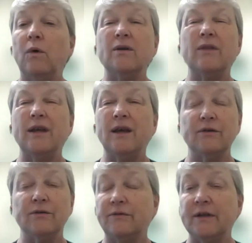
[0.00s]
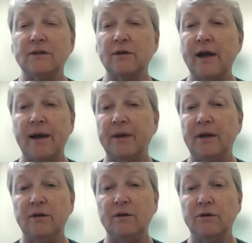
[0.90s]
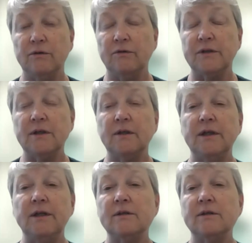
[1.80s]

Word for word: What are the other things that are happening in your facility?